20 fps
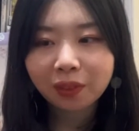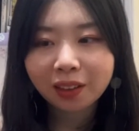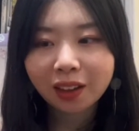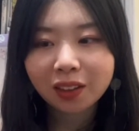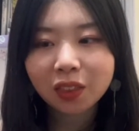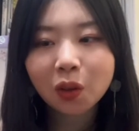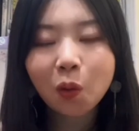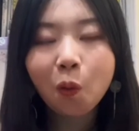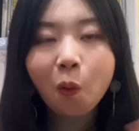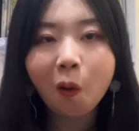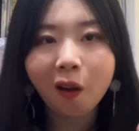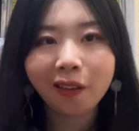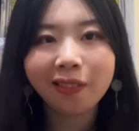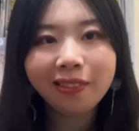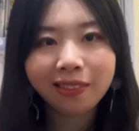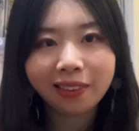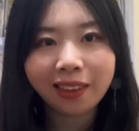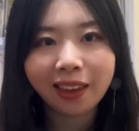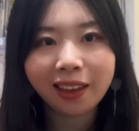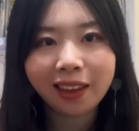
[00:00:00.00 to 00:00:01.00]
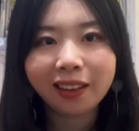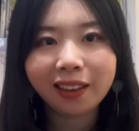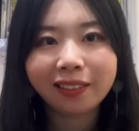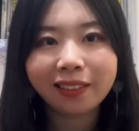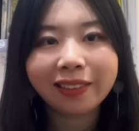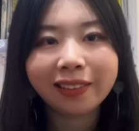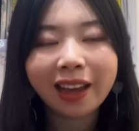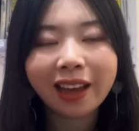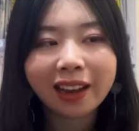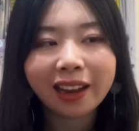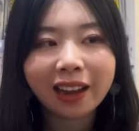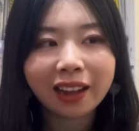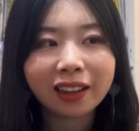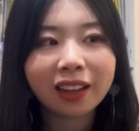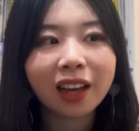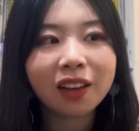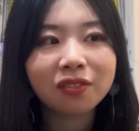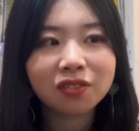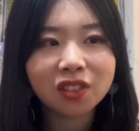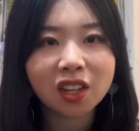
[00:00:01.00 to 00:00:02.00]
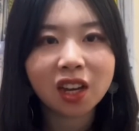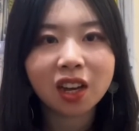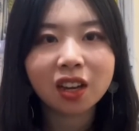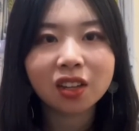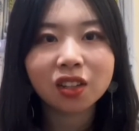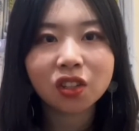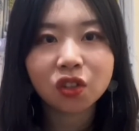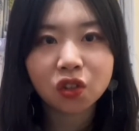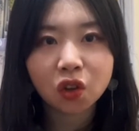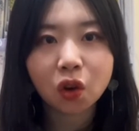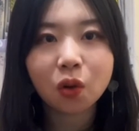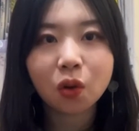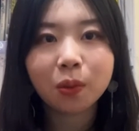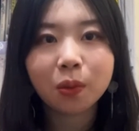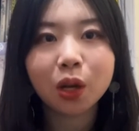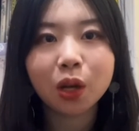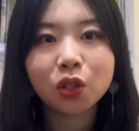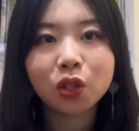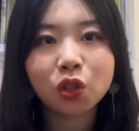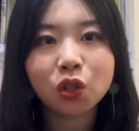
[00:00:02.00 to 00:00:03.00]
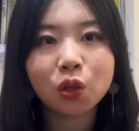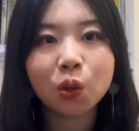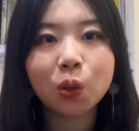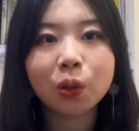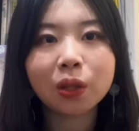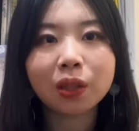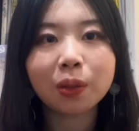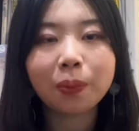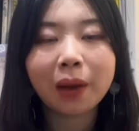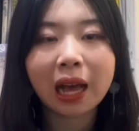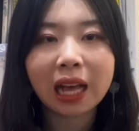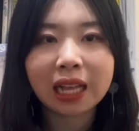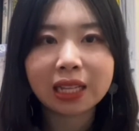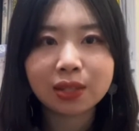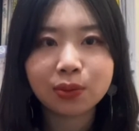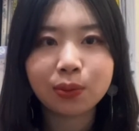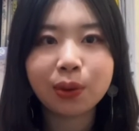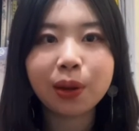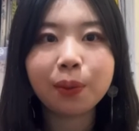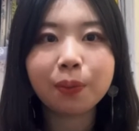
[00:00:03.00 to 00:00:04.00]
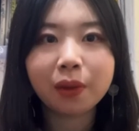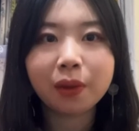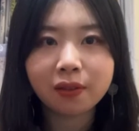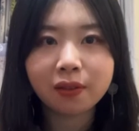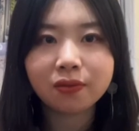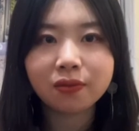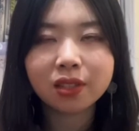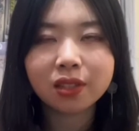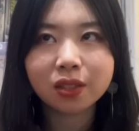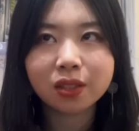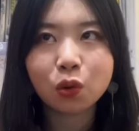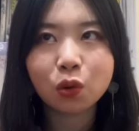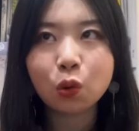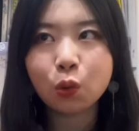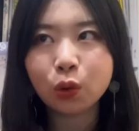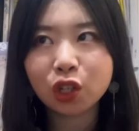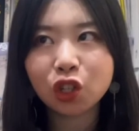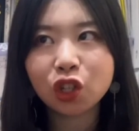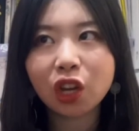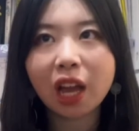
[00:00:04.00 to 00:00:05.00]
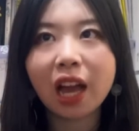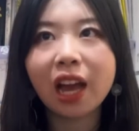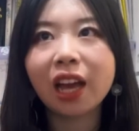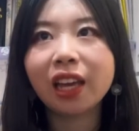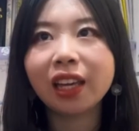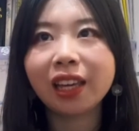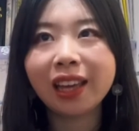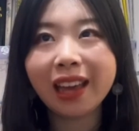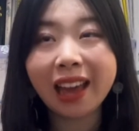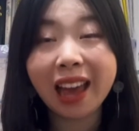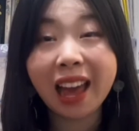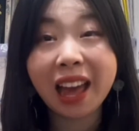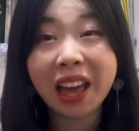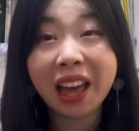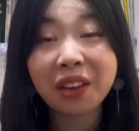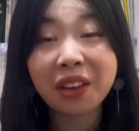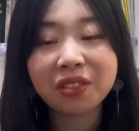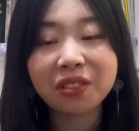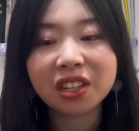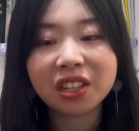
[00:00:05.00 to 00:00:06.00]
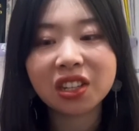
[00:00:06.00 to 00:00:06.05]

The one thing that I have done so much during the past 3 months, which I have